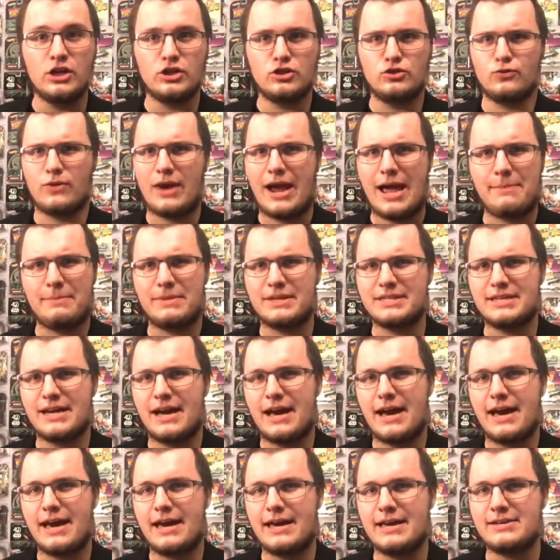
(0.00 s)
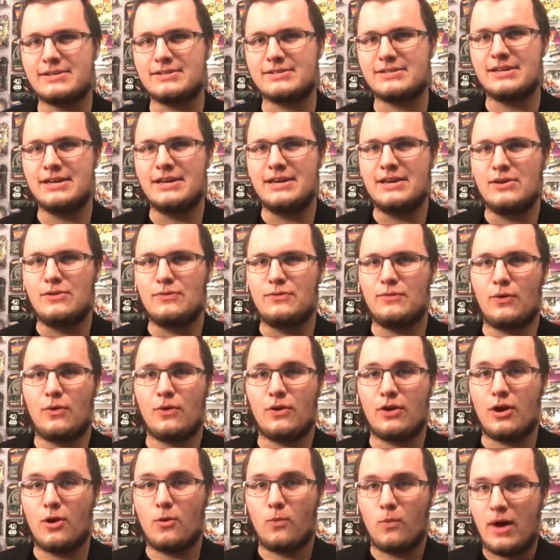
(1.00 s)
dramatized
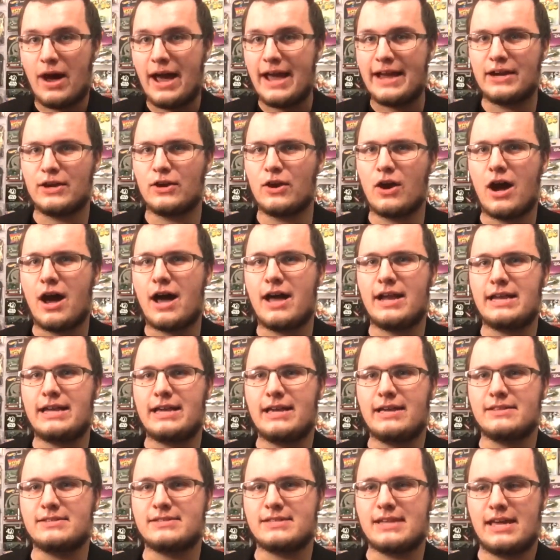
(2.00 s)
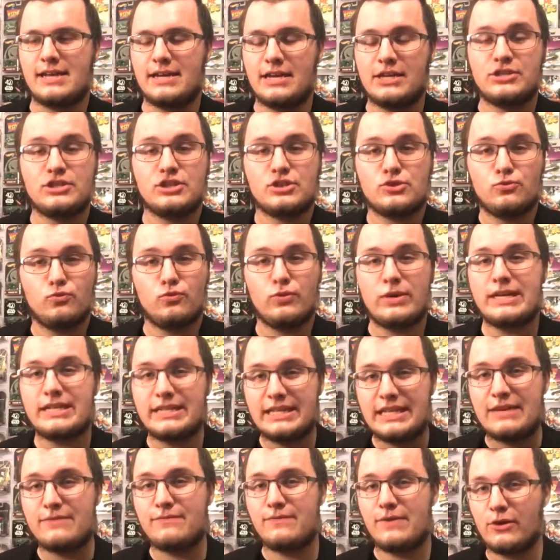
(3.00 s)
for a wider audience, and it just
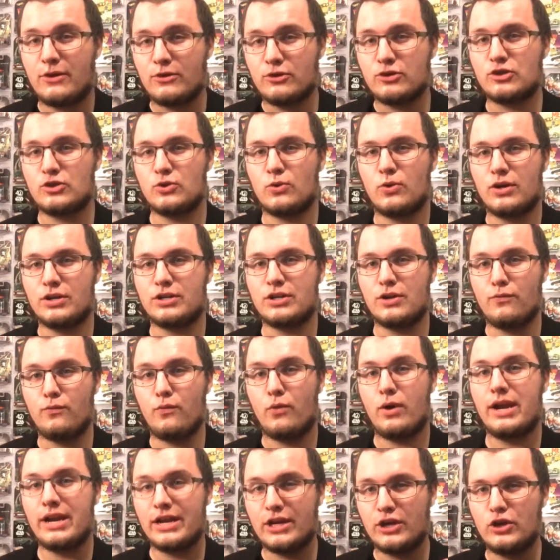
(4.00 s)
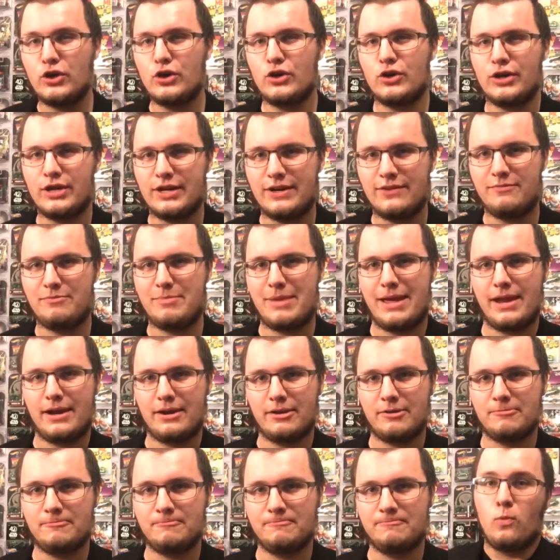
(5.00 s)
really fell short of what it could have
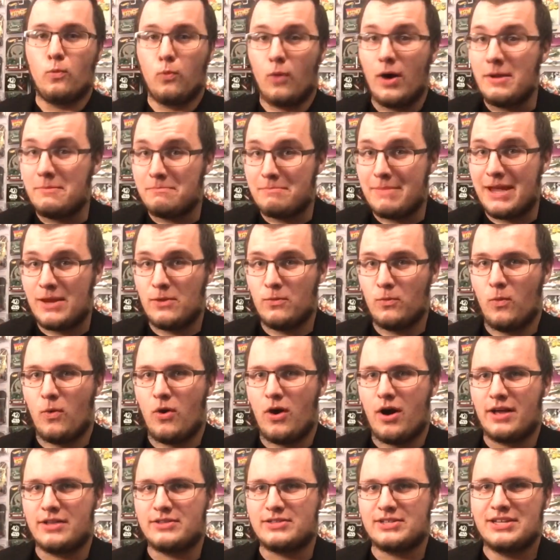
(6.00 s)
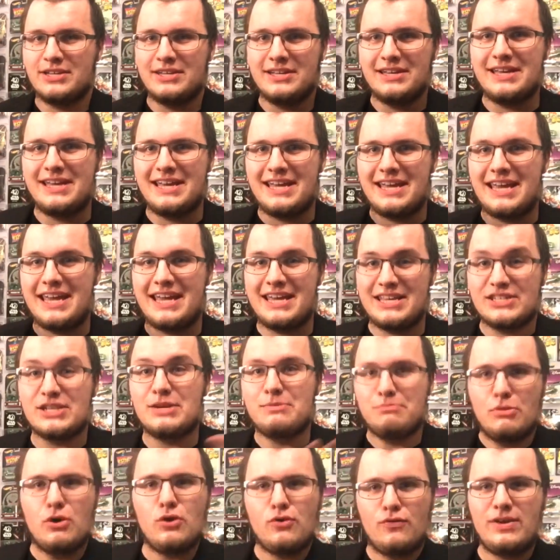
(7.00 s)
been. What Men Want is a
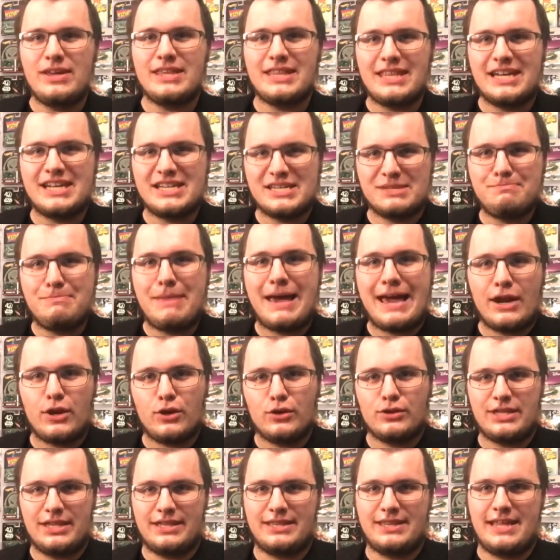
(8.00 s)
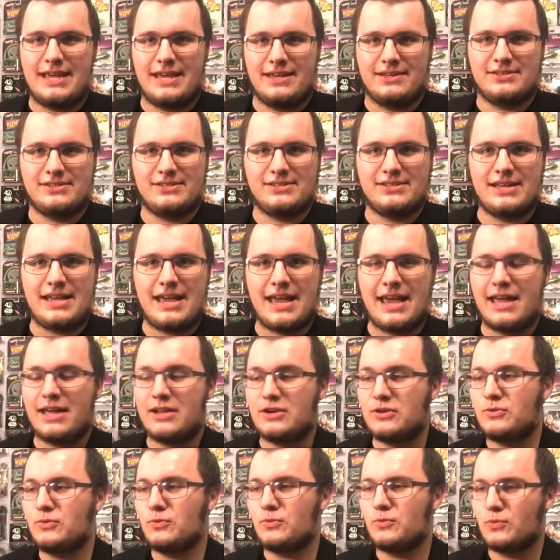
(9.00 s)
movie that is better than this.
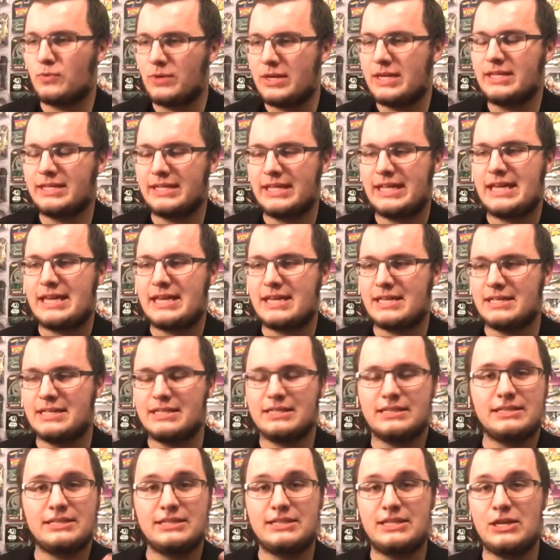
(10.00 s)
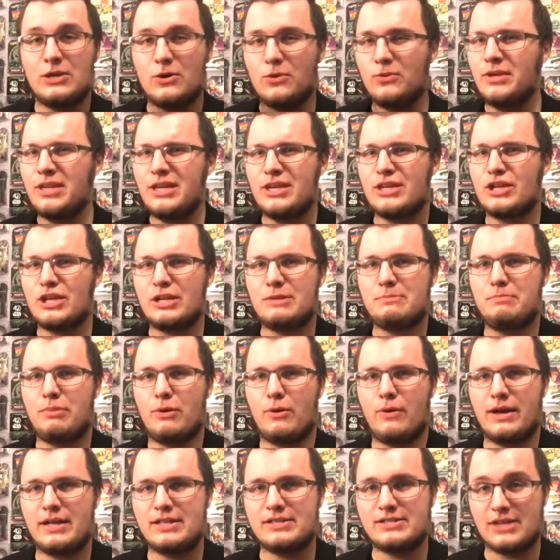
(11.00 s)
And really, the only good
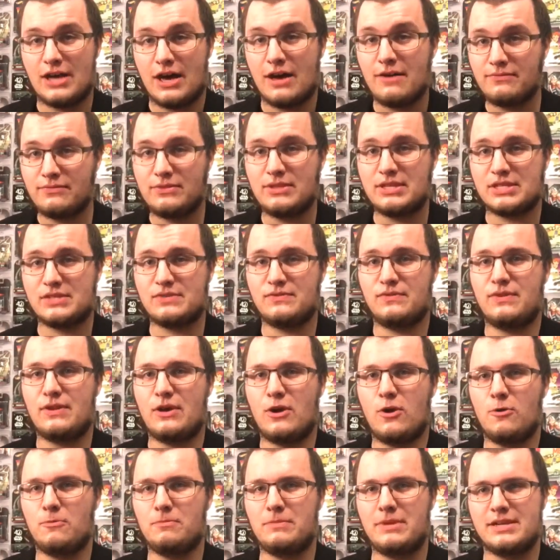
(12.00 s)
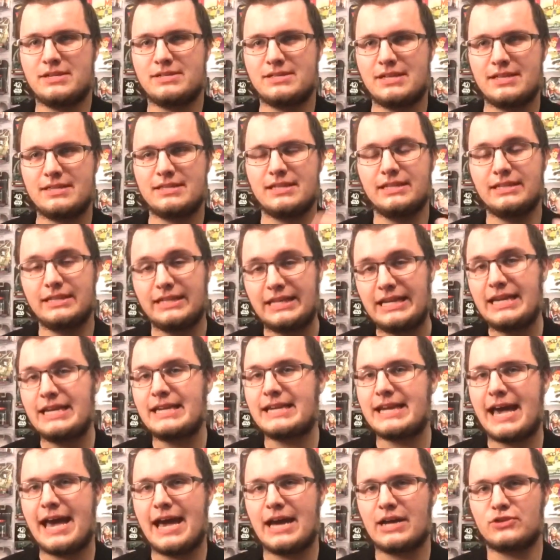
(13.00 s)
points of this film is that the lead
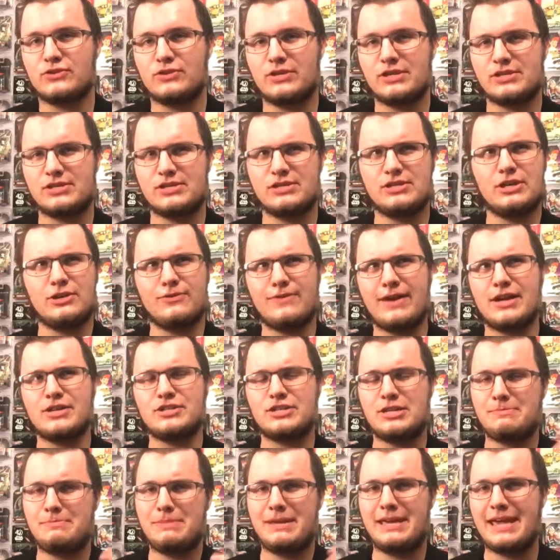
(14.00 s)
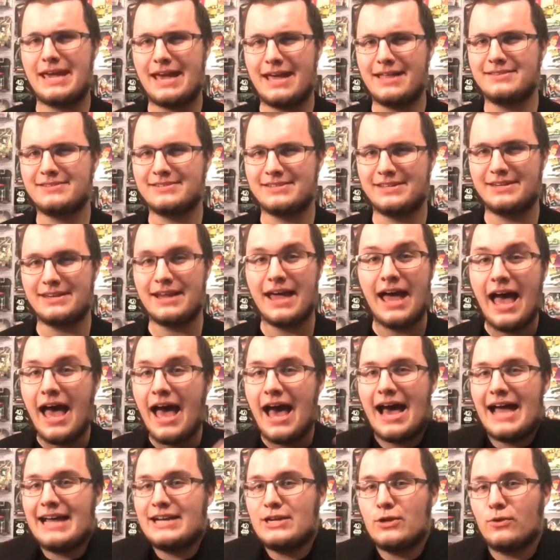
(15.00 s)
actress, Taraji P. Henson,
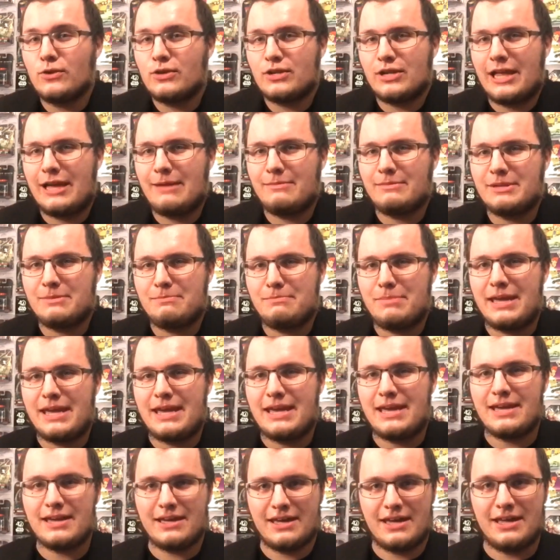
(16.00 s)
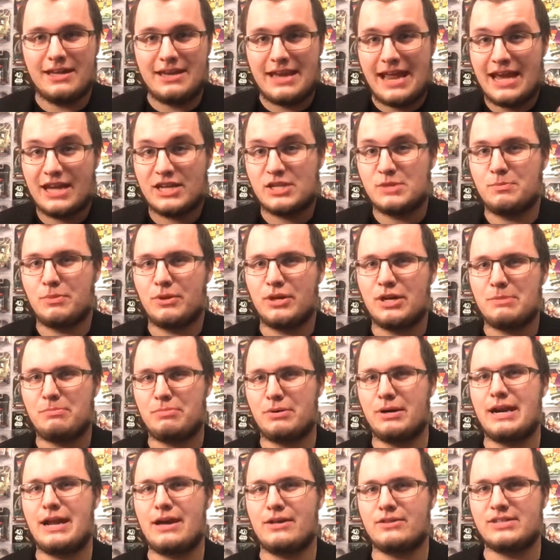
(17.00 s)
I don't claim to be an expert at
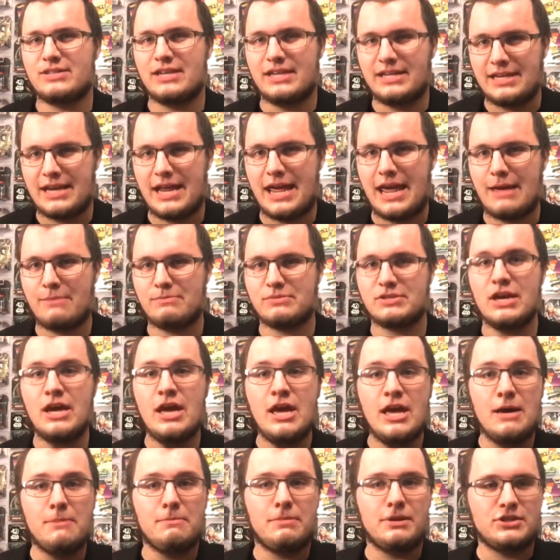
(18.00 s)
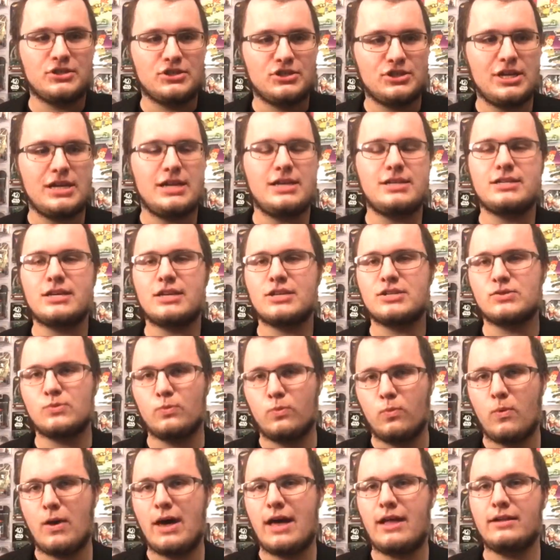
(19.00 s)
pronouncing names, but she does
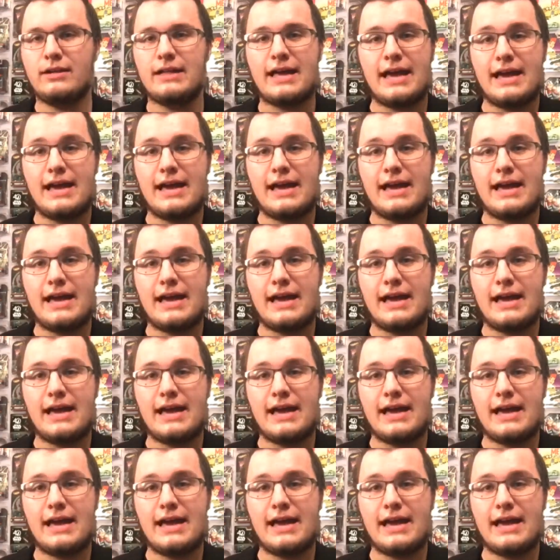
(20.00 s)
well